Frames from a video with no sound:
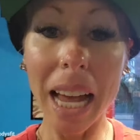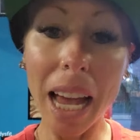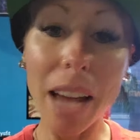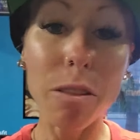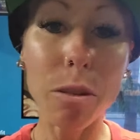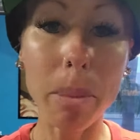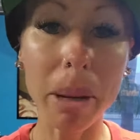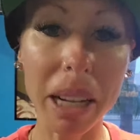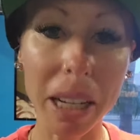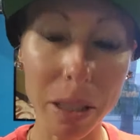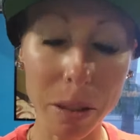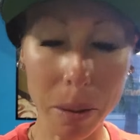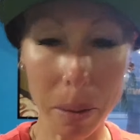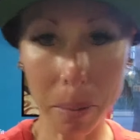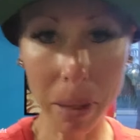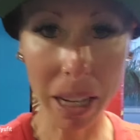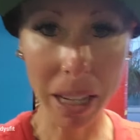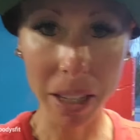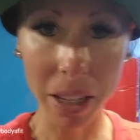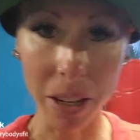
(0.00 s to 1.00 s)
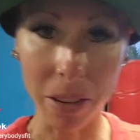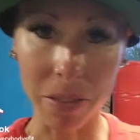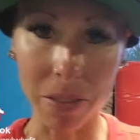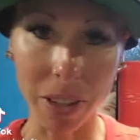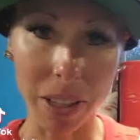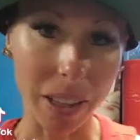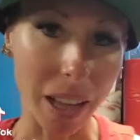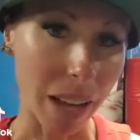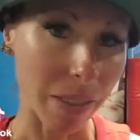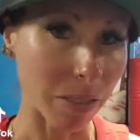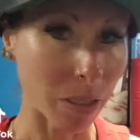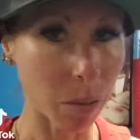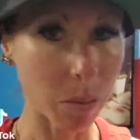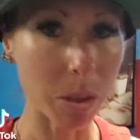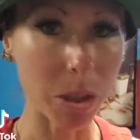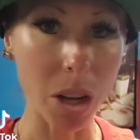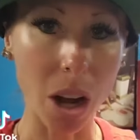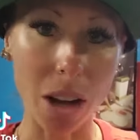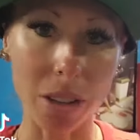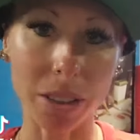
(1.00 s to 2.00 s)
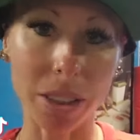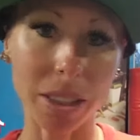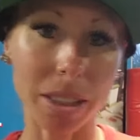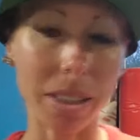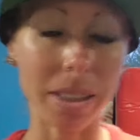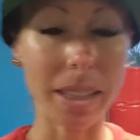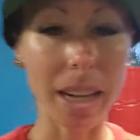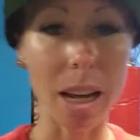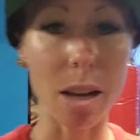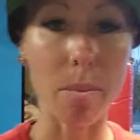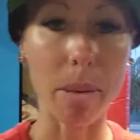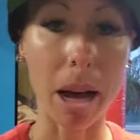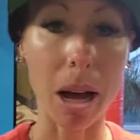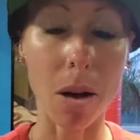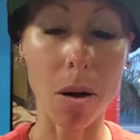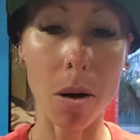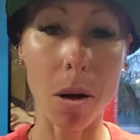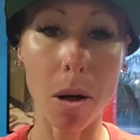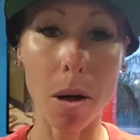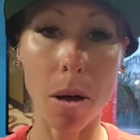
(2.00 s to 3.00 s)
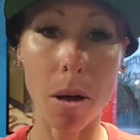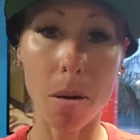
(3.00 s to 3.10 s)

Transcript: Hey everybody, it's me, Megan here at FitLife, coming to talk to you today about